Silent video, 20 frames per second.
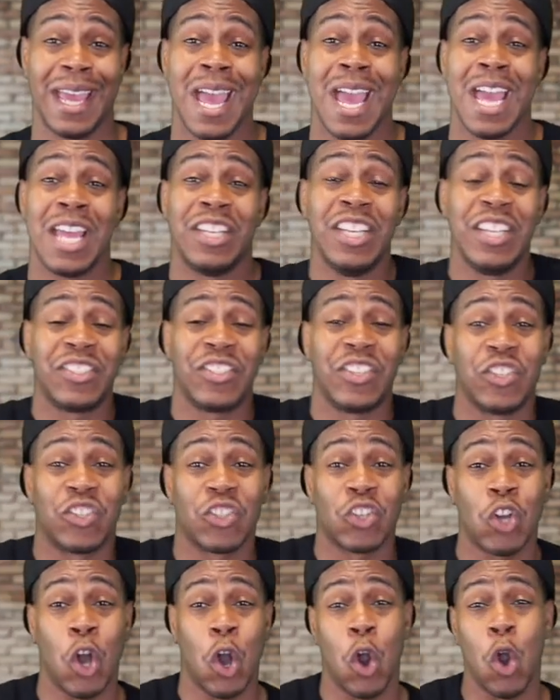This is
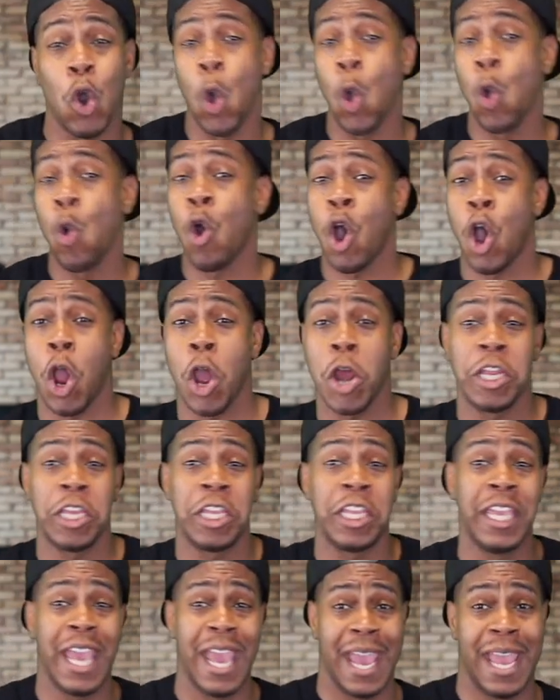cold-hearted
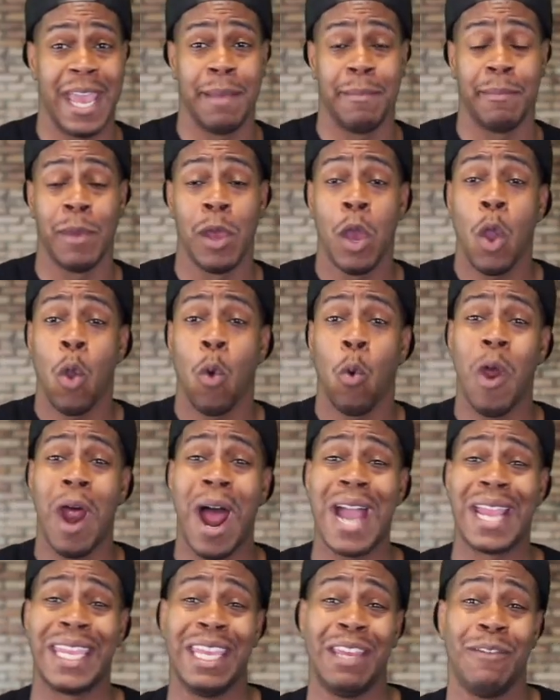game where I
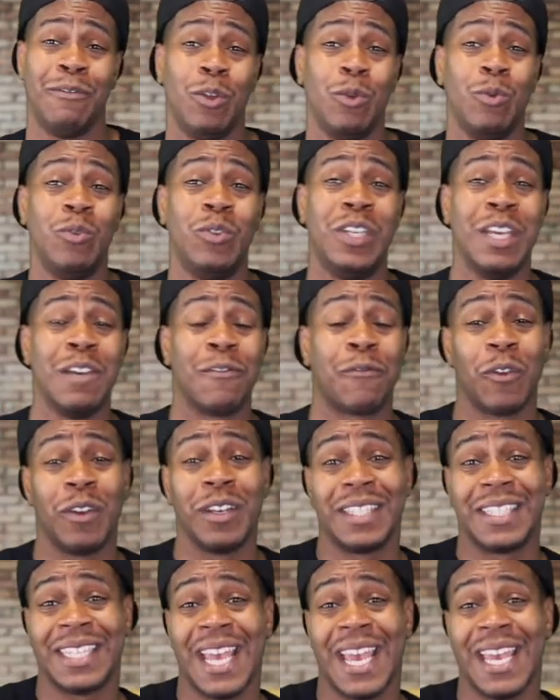give you different
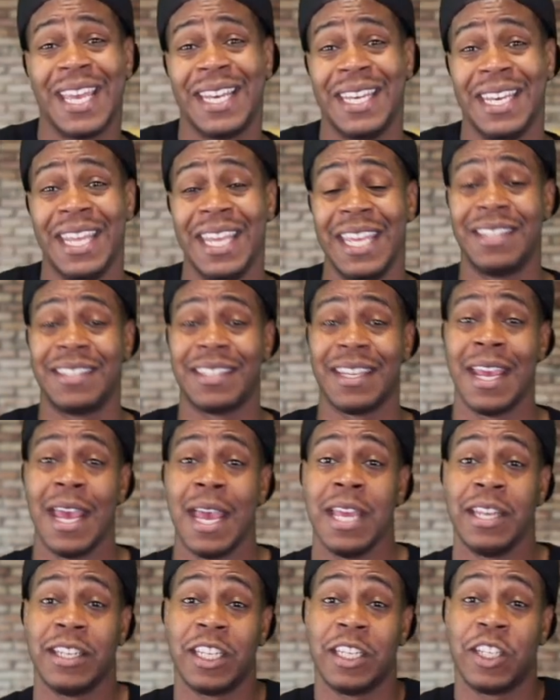techniques
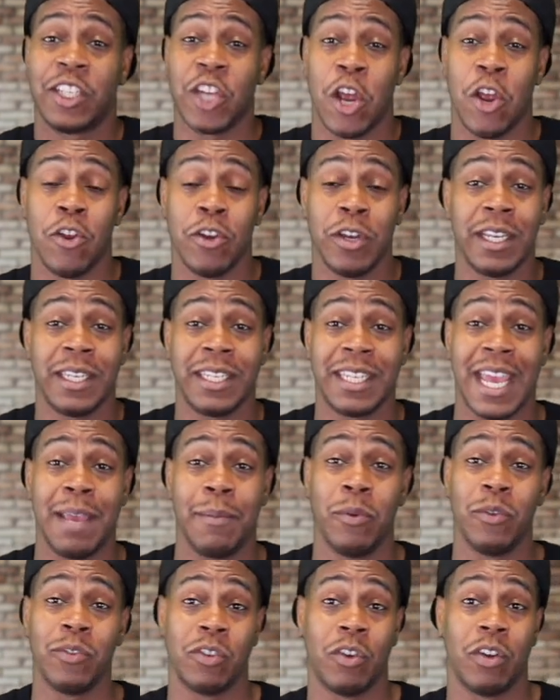to turn the
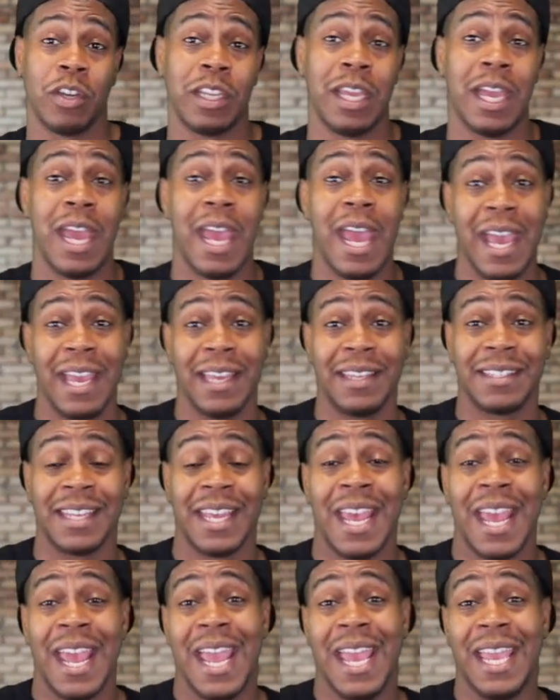tables on your ex
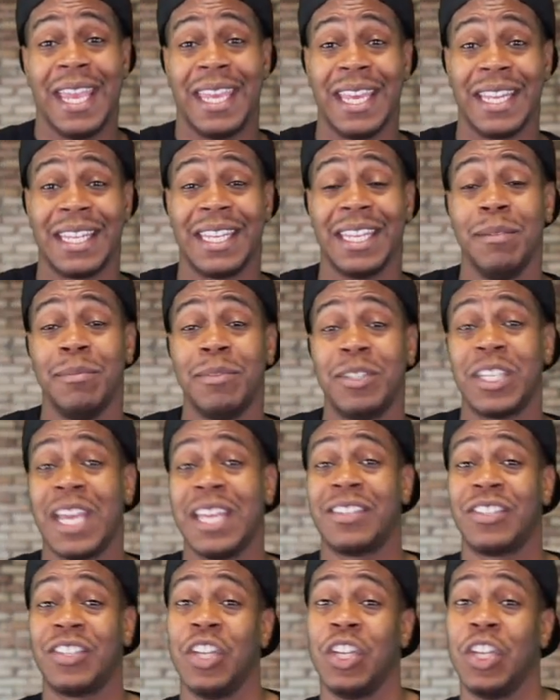and get them
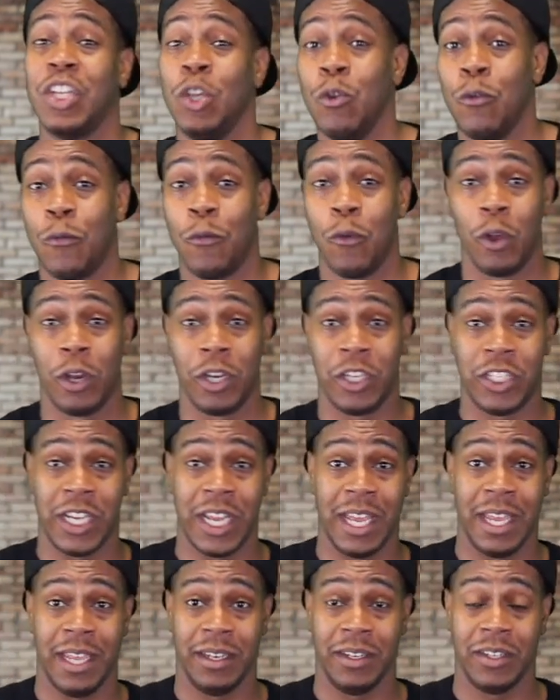chasing you for a
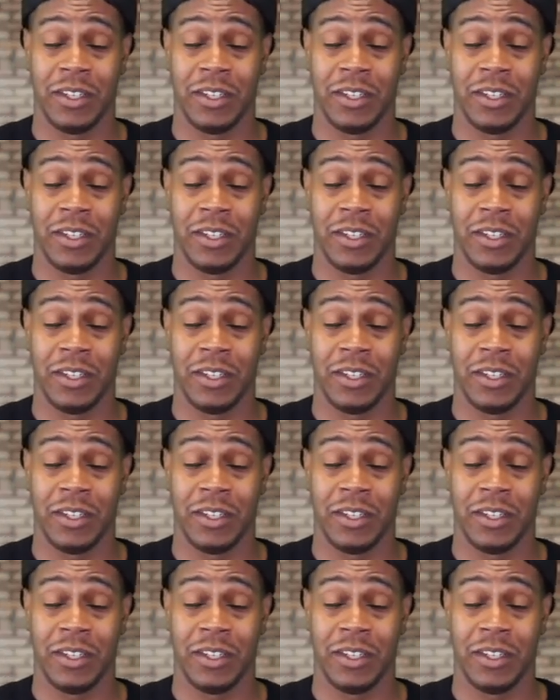change.